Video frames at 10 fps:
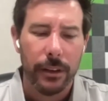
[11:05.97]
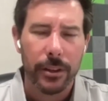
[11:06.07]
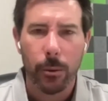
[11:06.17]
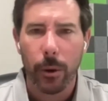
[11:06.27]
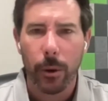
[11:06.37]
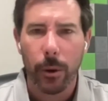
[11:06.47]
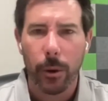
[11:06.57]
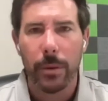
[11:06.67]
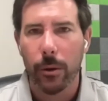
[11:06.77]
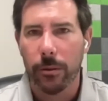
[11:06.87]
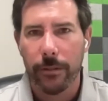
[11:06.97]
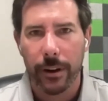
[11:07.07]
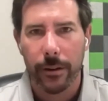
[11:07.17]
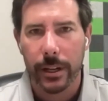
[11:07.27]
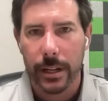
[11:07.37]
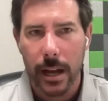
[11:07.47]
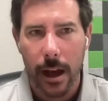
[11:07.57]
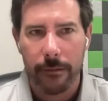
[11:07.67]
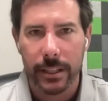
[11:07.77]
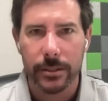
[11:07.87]
even though we were both very
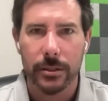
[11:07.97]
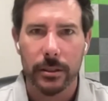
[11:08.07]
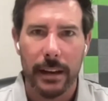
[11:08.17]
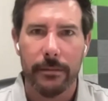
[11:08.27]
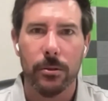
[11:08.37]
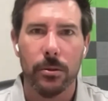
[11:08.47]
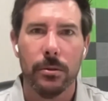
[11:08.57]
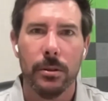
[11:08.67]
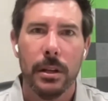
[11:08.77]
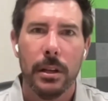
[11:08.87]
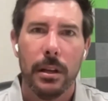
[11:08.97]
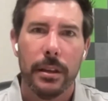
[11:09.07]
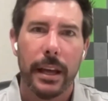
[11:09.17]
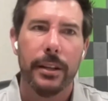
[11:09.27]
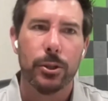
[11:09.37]
novice level. That